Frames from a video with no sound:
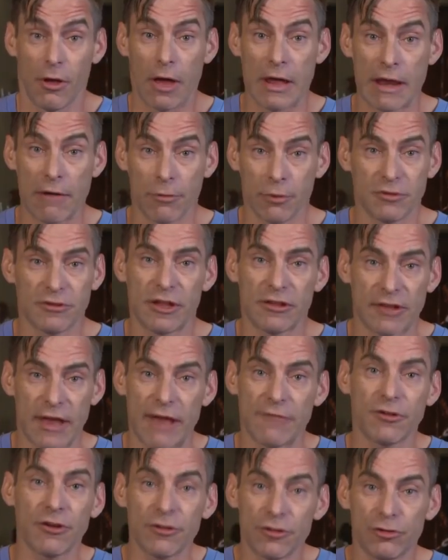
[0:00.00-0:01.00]
And everyone says
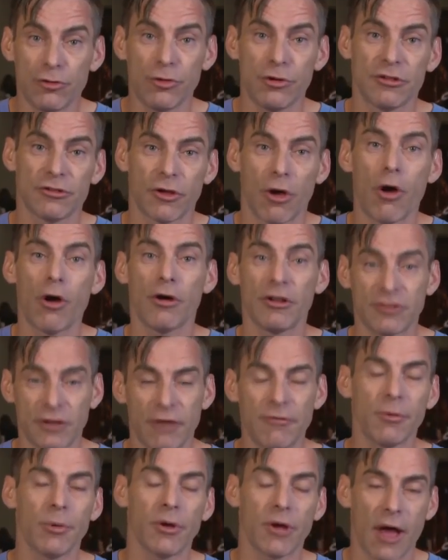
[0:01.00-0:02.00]
after the shootings, oh, let's
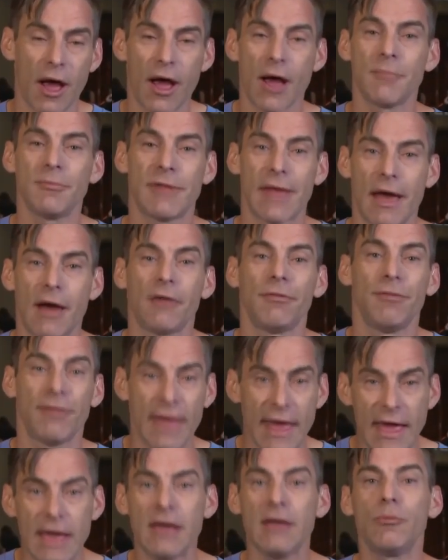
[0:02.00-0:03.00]
everyone calm down,
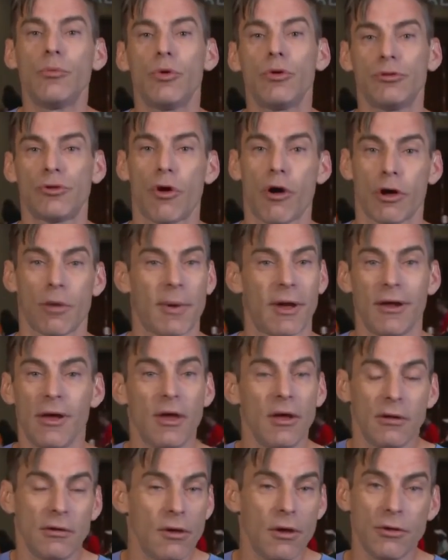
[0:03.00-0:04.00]
then we'll talk about
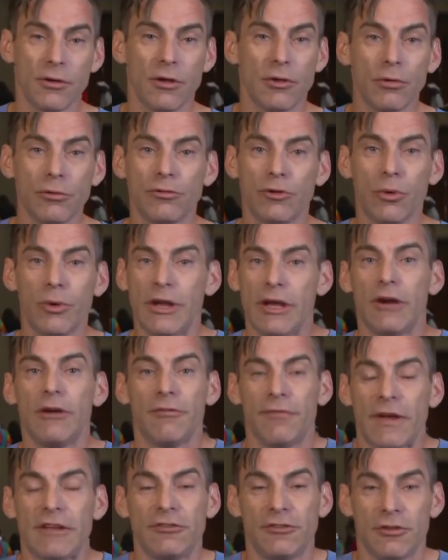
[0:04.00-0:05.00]
it. No, you don't do an
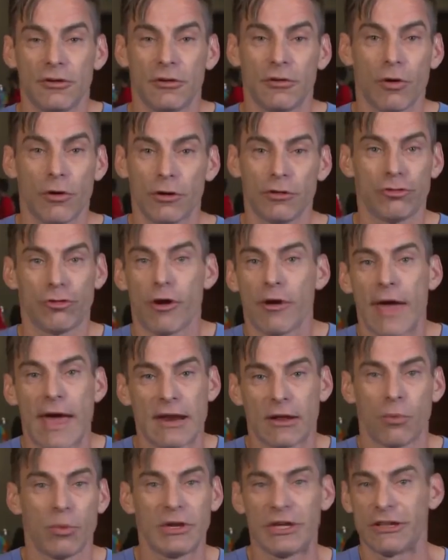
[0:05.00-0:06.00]
intervention on a drug
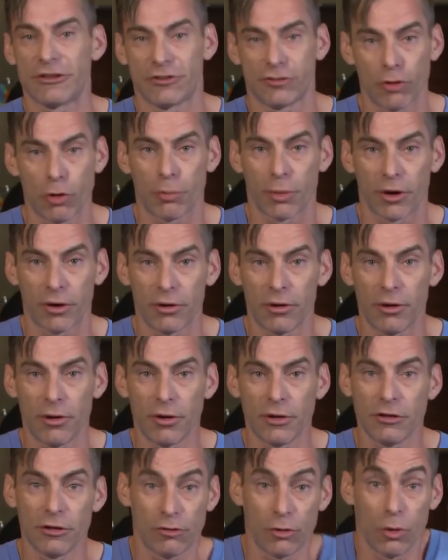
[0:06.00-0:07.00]
addict when he gets sober.
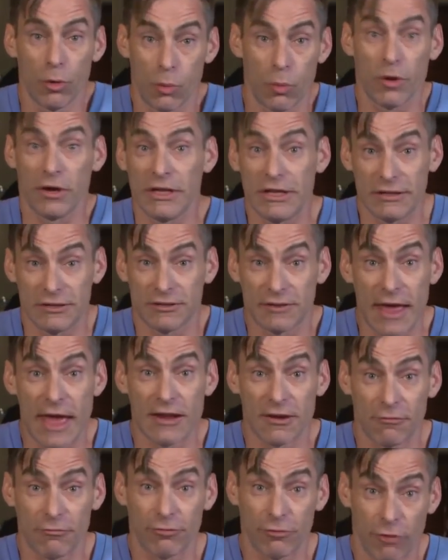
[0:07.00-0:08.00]
You do it when he's
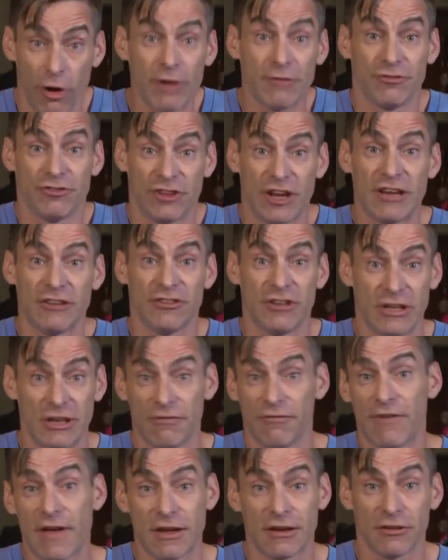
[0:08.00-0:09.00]
had a
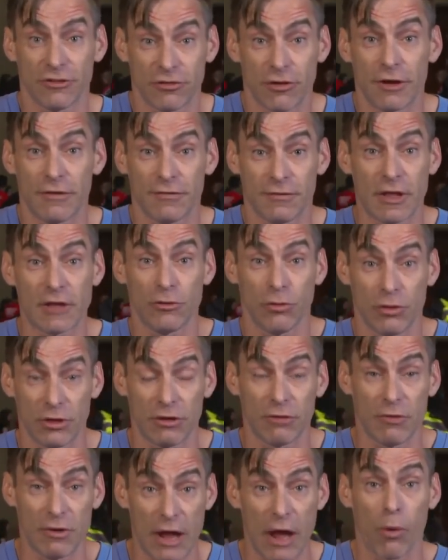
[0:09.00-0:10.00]
life-changing event in his life that you
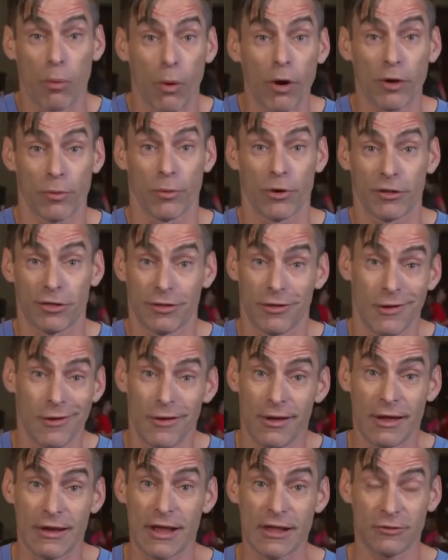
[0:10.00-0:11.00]
can now work with.
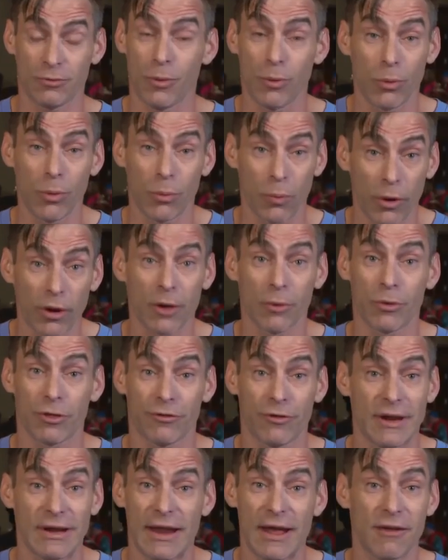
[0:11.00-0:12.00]
And that's what we're working
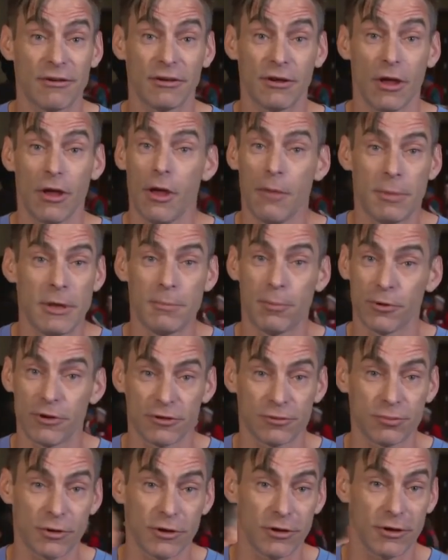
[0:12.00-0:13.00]
with right now. And people
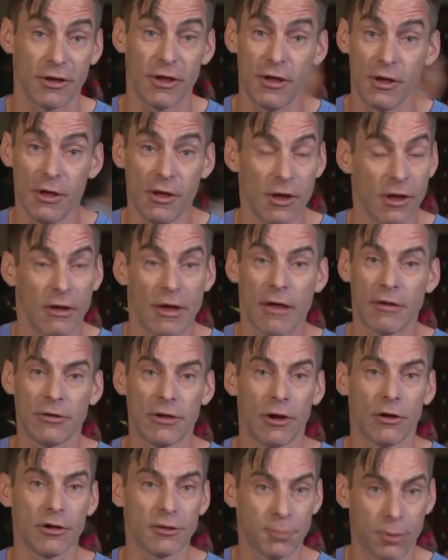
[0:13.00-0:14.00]
just want to,
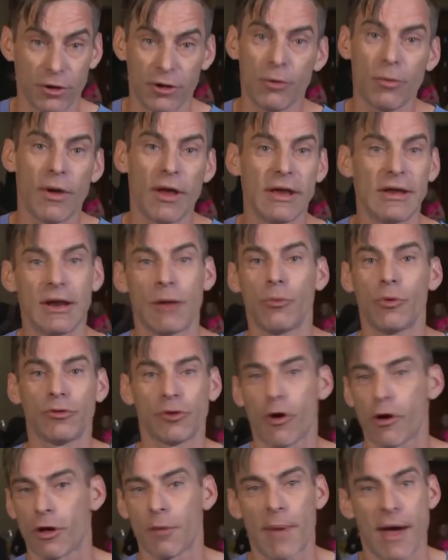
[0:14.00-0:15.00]
you know, let's put it away and then we'll
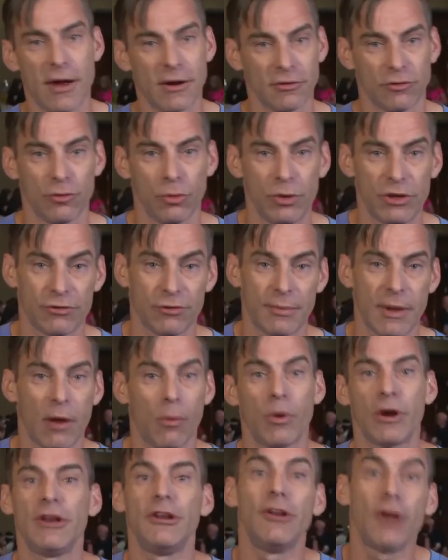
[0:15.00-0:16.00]
talk about it 2 weeks from
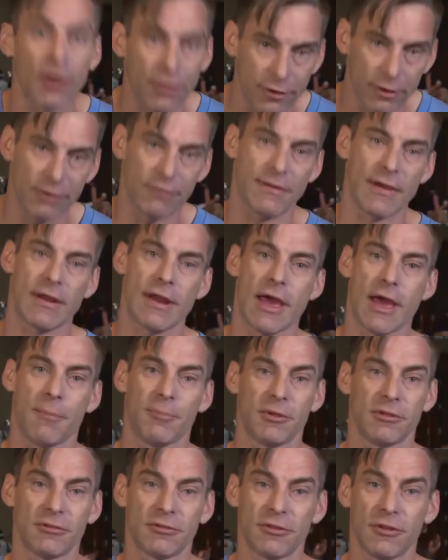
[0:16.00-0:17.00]
now when another event
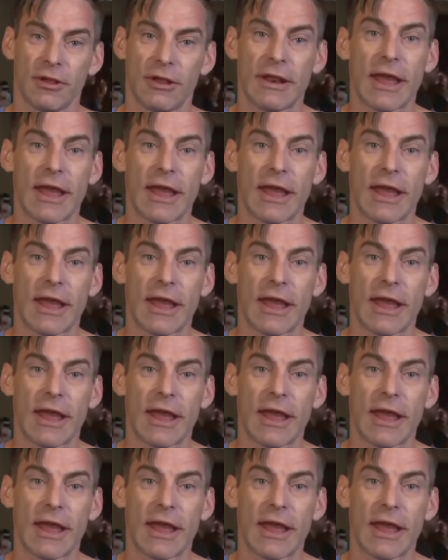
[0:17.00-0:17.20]
happens.